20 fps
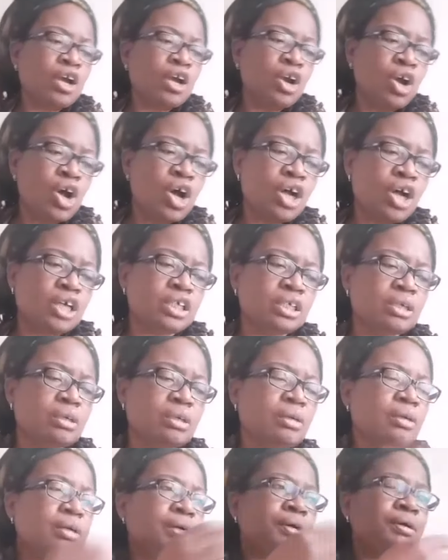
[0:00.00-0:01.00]
God,
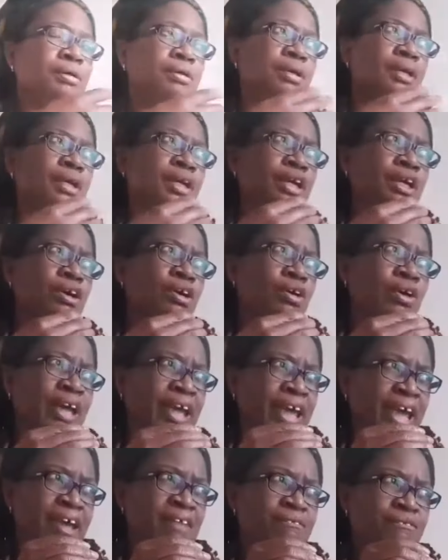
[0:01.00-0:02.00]
you know,
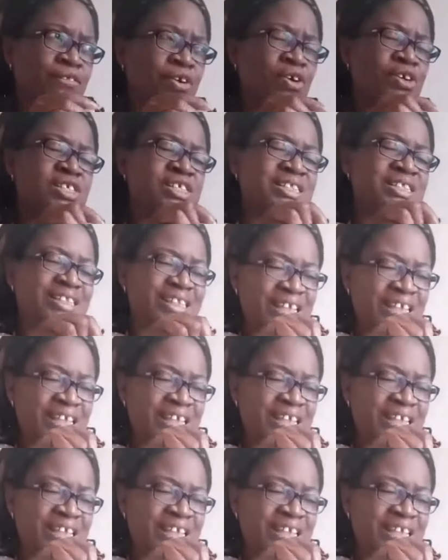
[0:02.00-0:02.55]
gave us